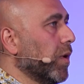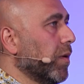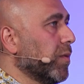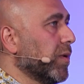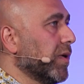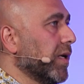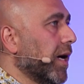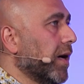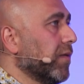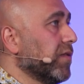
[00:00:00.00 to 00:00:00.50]

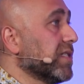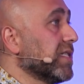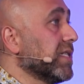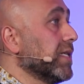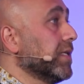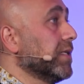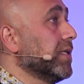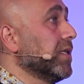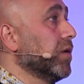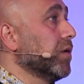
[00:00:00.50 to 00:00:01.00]
we have a
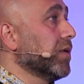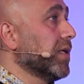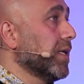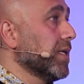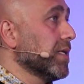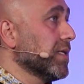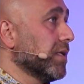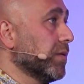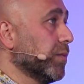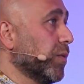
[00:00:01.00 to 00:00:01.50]
CTO that
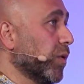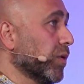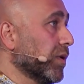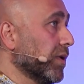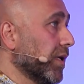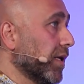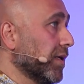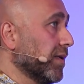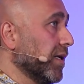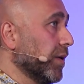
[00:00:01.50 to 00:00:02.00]
is
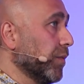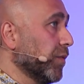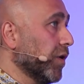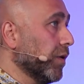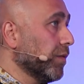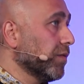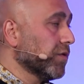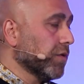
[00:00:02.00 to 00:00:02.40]
supporting the team though.